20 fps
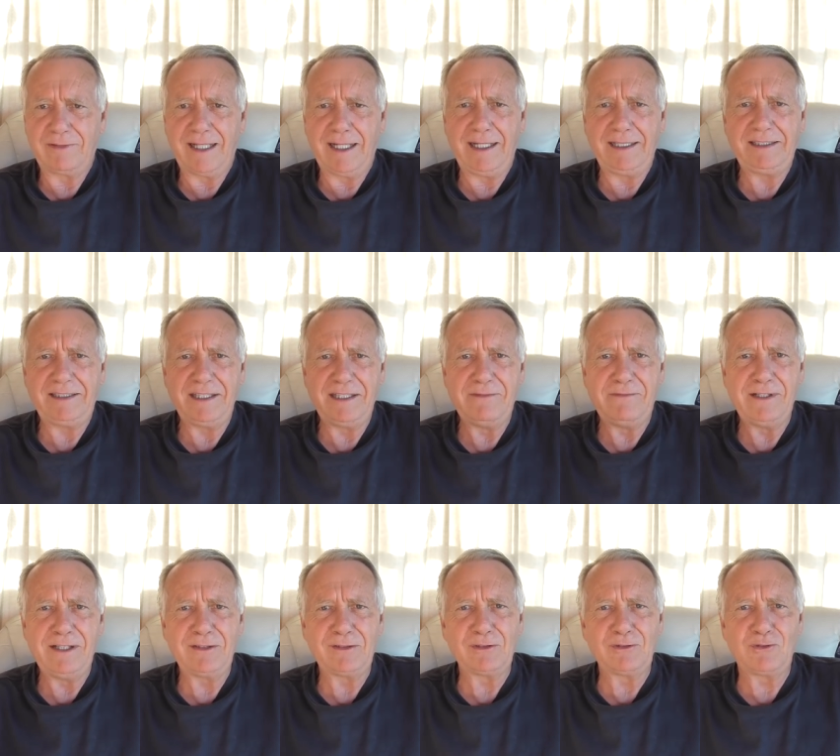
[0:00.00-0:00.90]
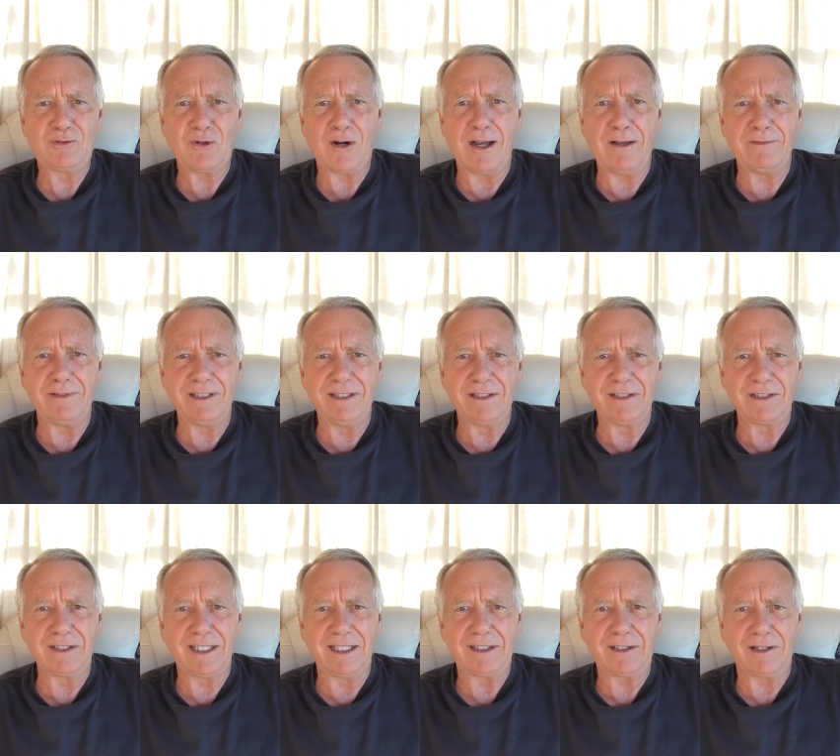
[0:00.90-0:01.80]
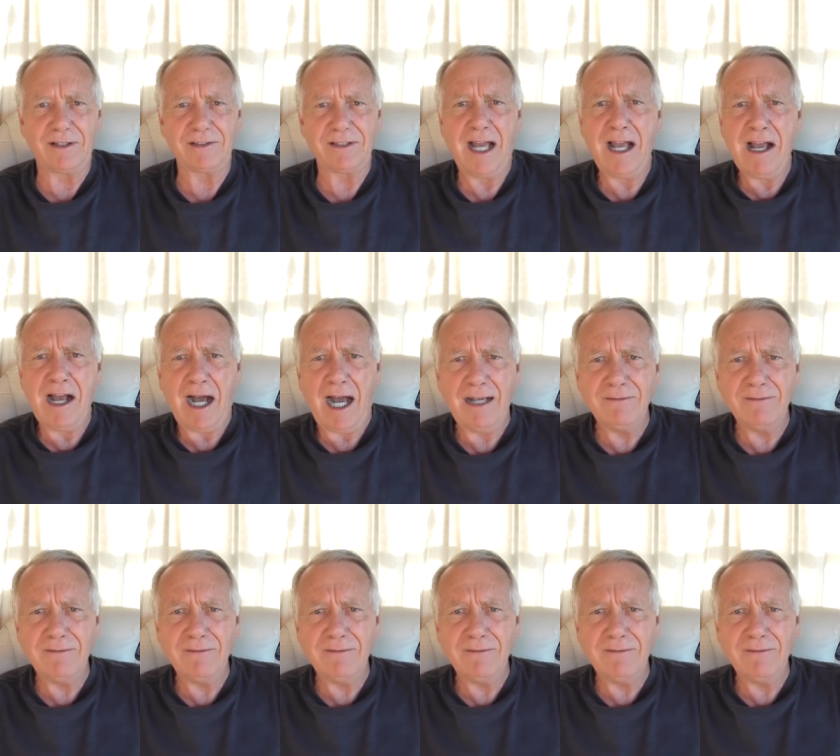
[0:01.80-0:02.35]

ATVs are driving in the lake all the time.